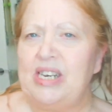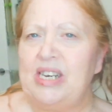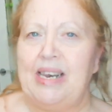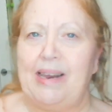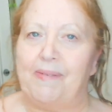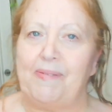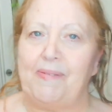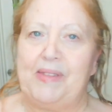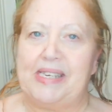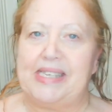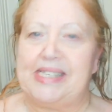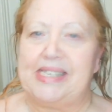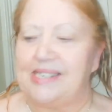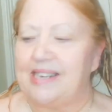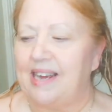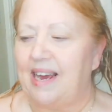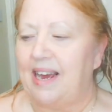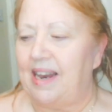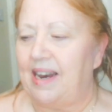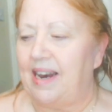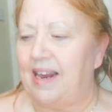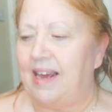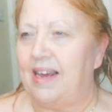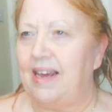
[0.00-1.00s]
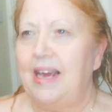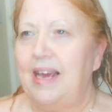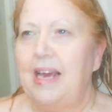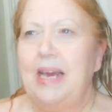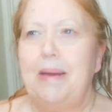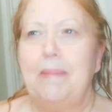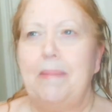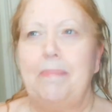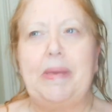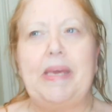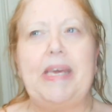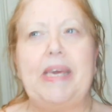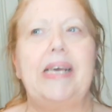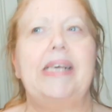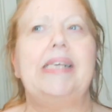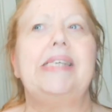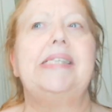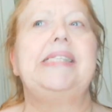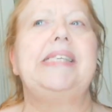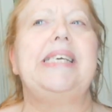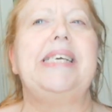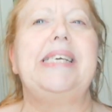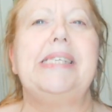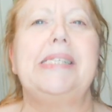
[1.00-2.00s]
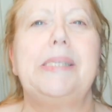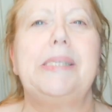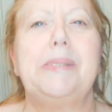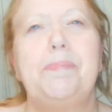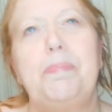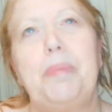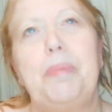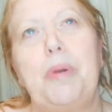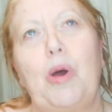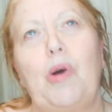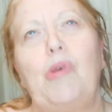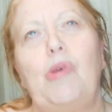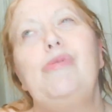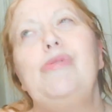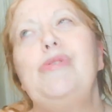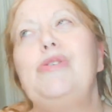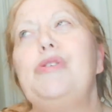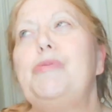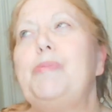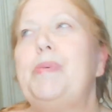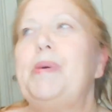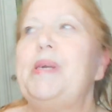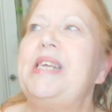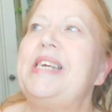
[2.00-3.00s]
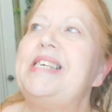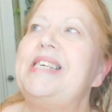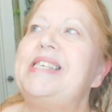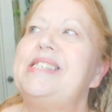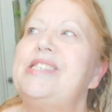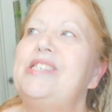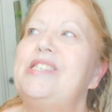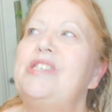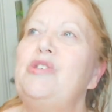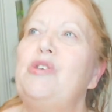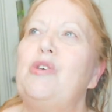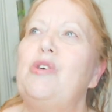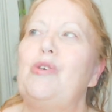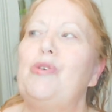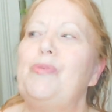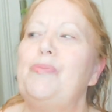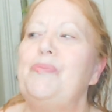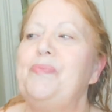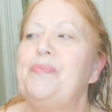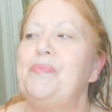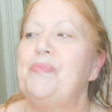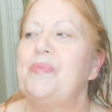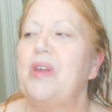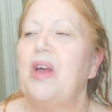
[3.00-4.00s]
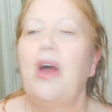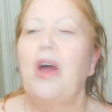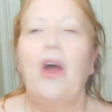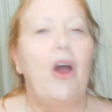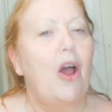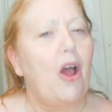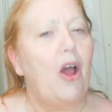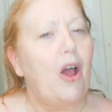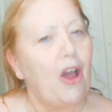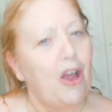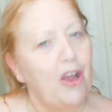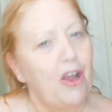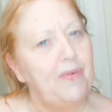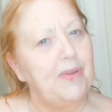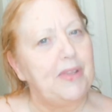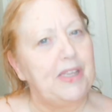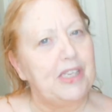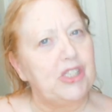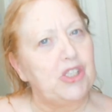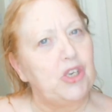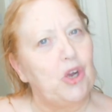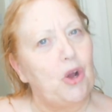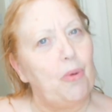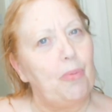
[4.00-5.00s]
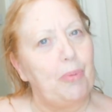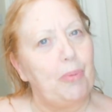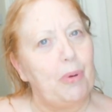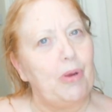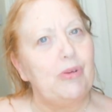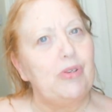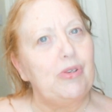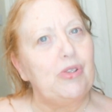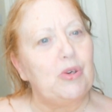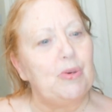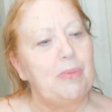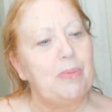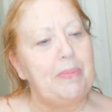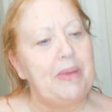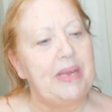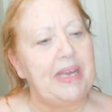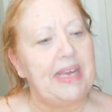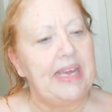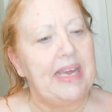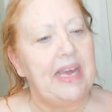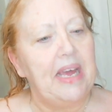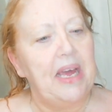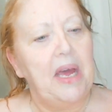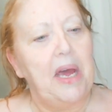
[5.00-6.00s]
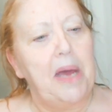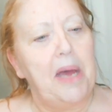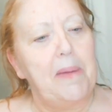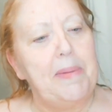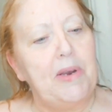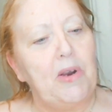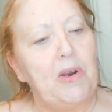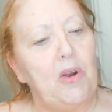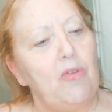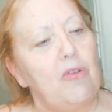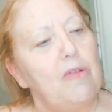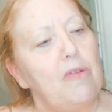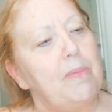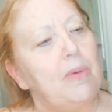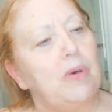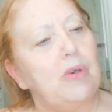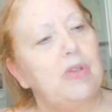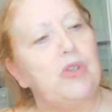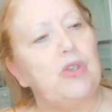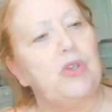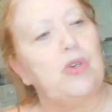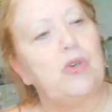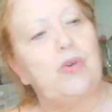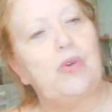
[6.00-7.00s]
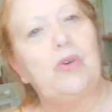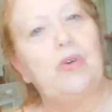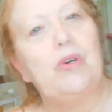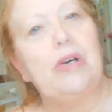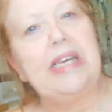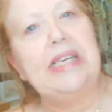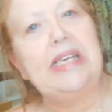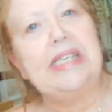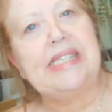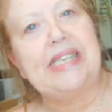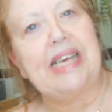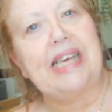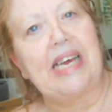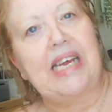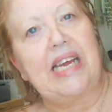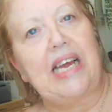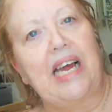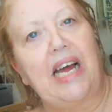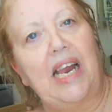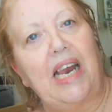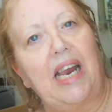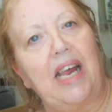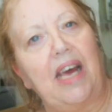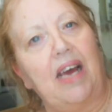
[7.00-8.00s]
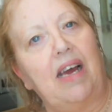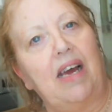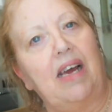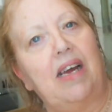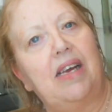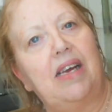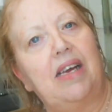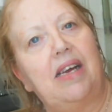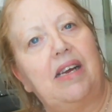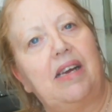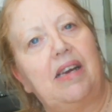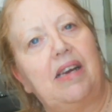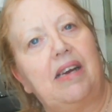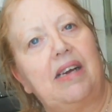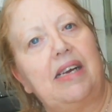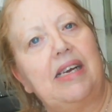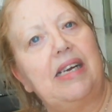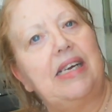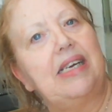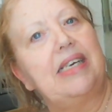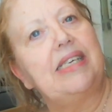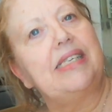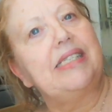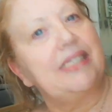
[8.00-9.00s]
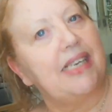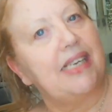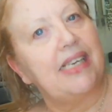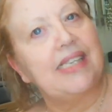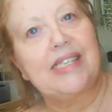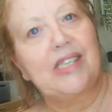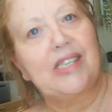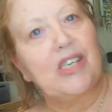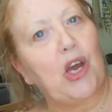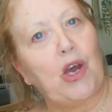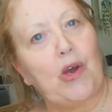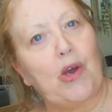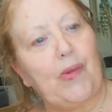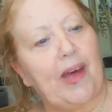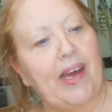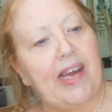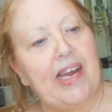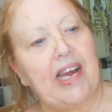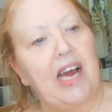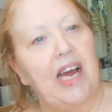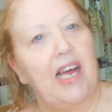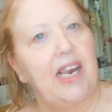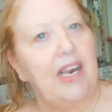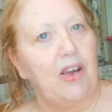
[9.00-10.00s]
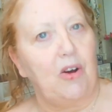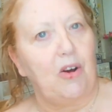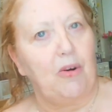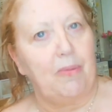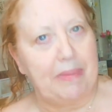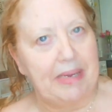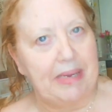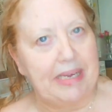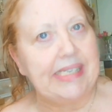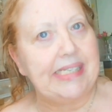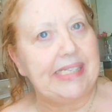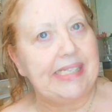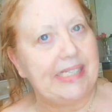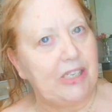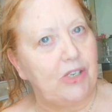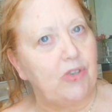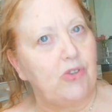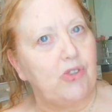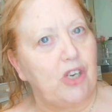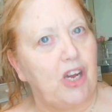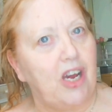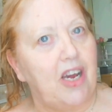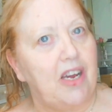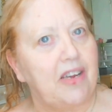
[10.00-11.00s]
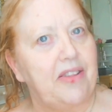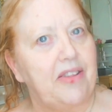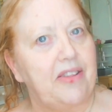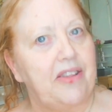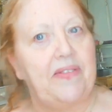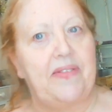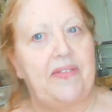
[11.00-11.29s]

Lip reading: love this colour because it's blonde but it's not over the top blonde on me. I mean, on the model it's that colour, doesn't go that colour on me, it's still darker than